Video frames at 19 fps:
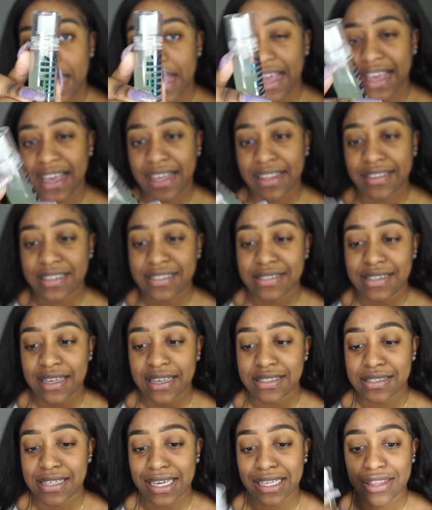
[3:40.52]
and this thing
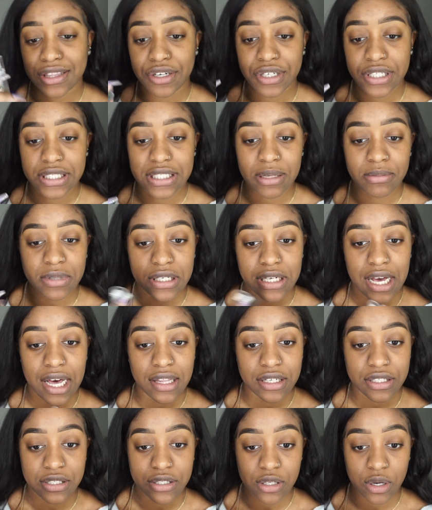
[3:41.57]
is like $30-something.
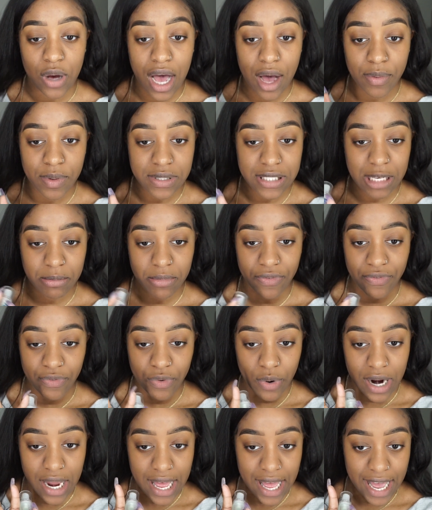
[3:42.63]
So I was like,
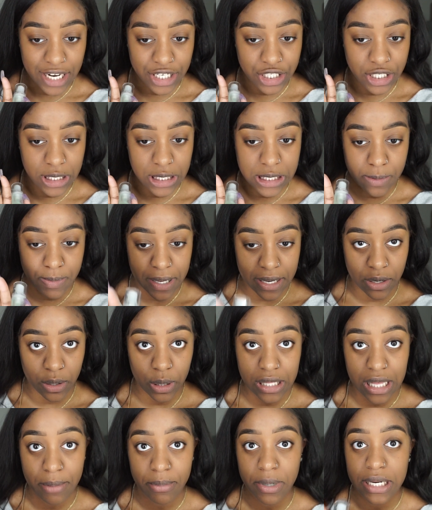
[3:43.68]
before I actually spend all
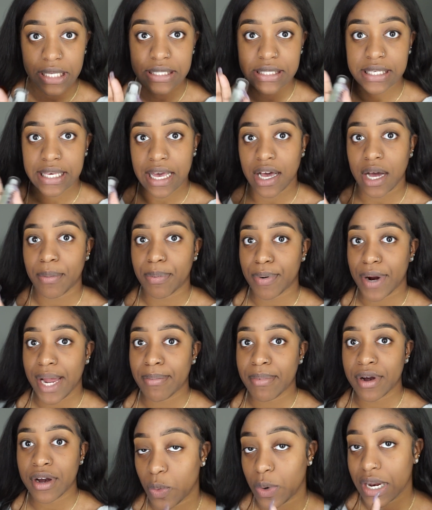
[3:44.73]
that money to get a
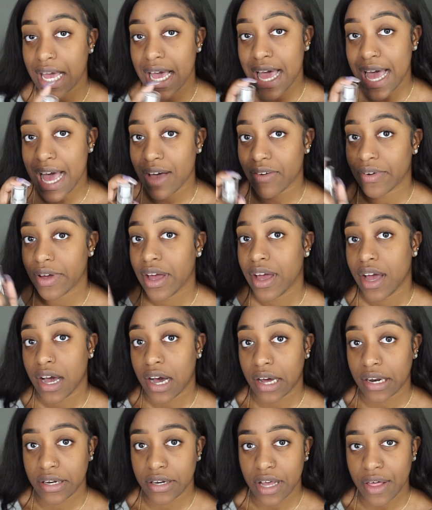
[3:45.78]
primer, when I have
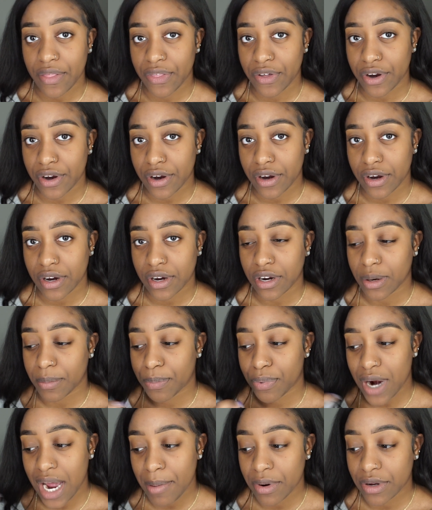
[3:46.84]
another
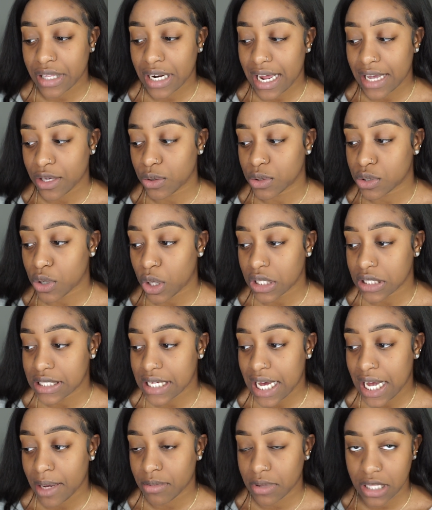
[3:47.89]
primer that I use all the
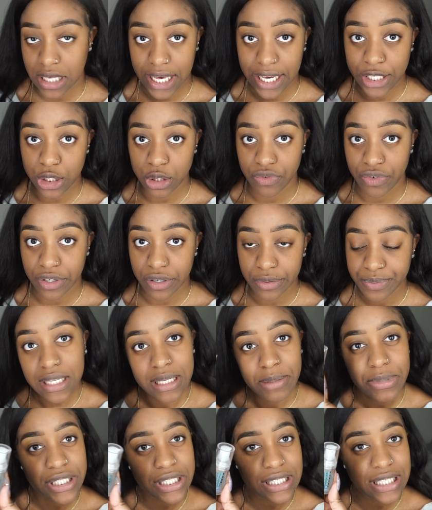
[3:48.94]
time, the Angelville,
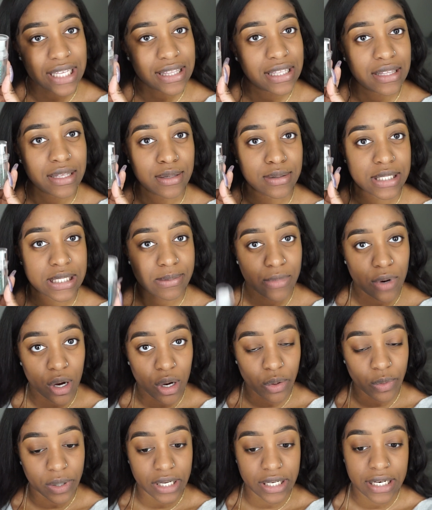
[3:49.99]
let me just get the little
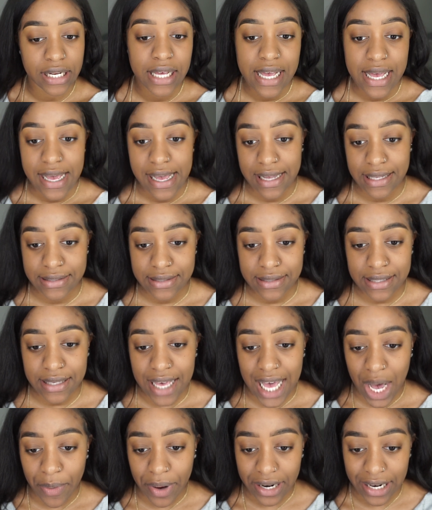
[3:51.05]
small one and see
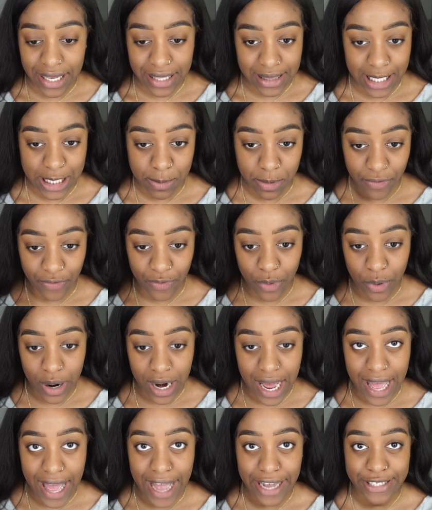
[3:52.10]
how I like this before
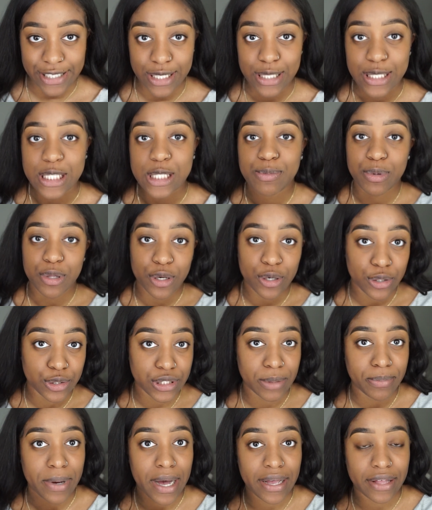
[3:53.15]
I actually splurge
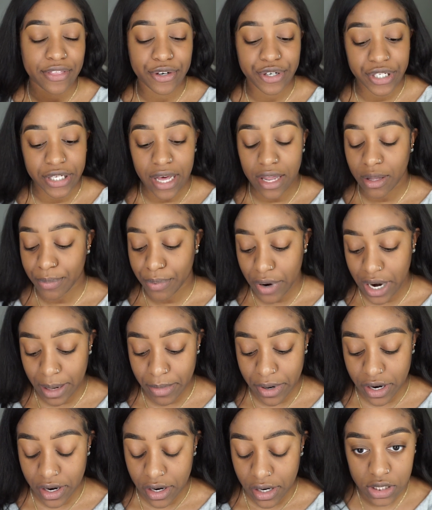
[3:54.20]
and buy a $30
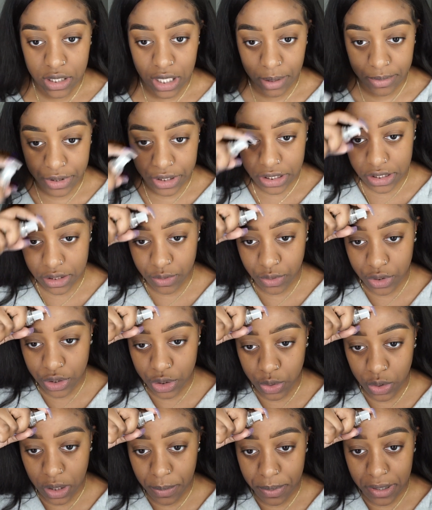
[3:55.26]
primer. So I'm just going
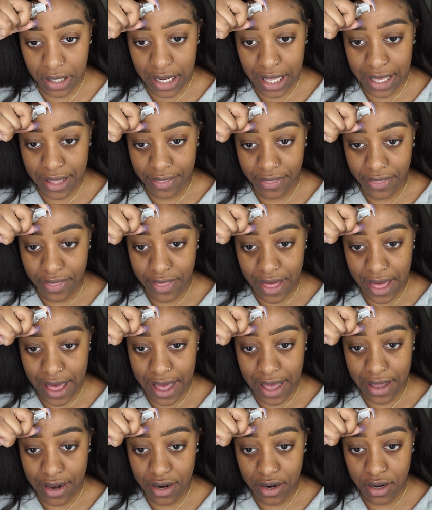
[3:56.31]
to apply
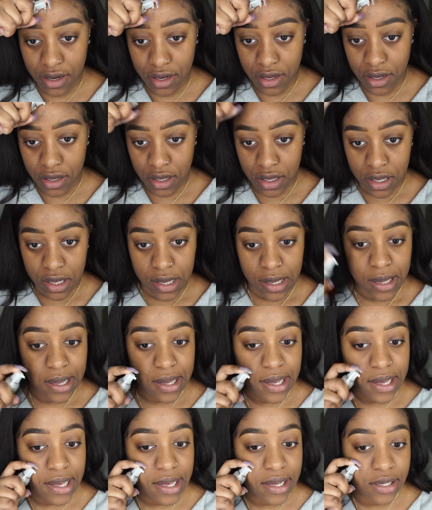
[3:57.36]
that,
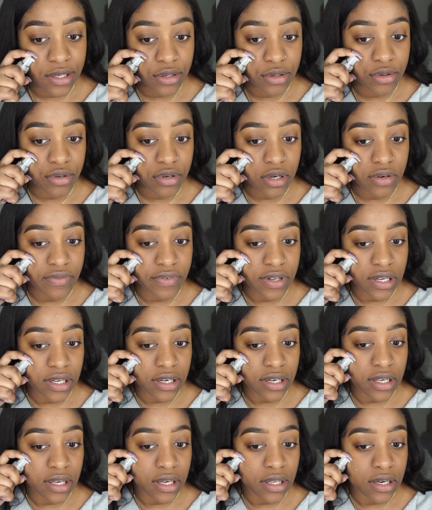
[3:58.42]
and you don't really
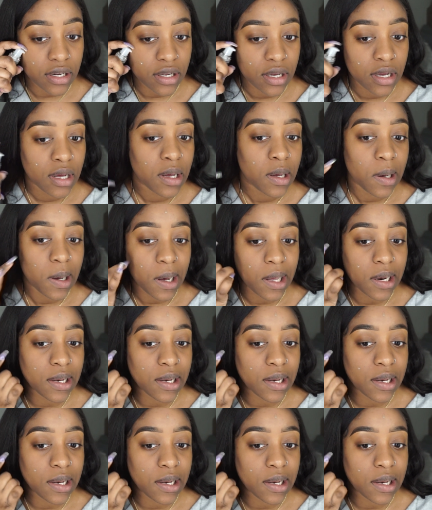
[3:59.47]
need a